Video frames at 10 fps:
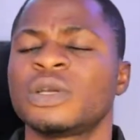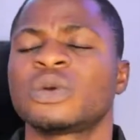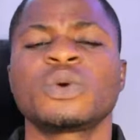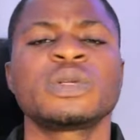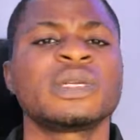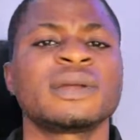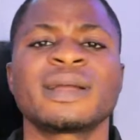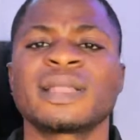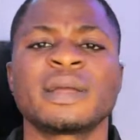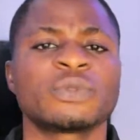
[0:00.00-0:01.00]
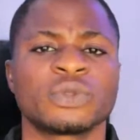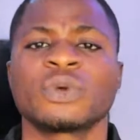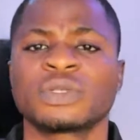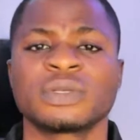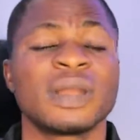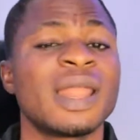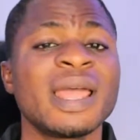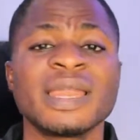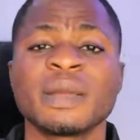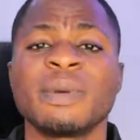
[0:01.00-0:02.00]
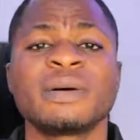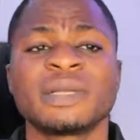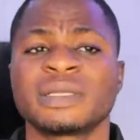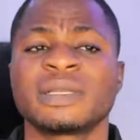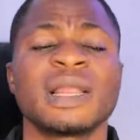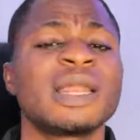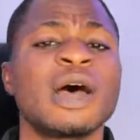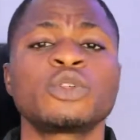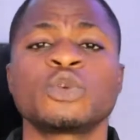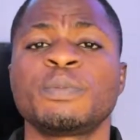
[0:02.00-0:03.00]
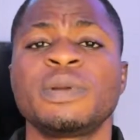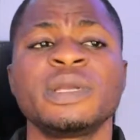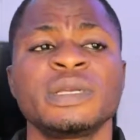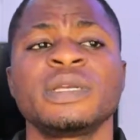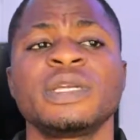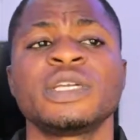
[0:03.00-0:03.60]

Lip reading: know the right time to touch, learn about that, learn how to play